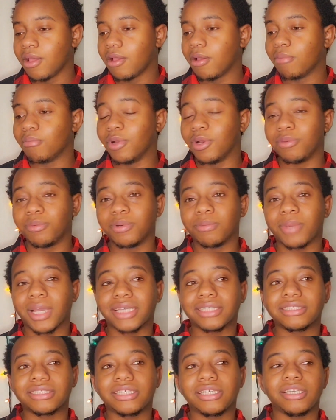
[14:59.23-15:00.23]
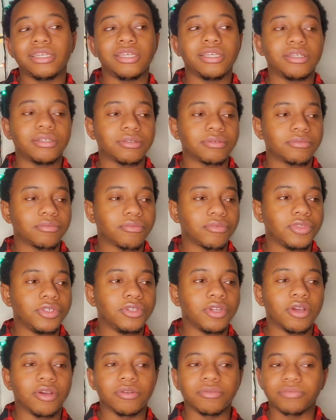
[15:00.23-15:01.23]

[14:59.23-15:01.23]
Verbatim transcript: Boom, boom, my ski. You know,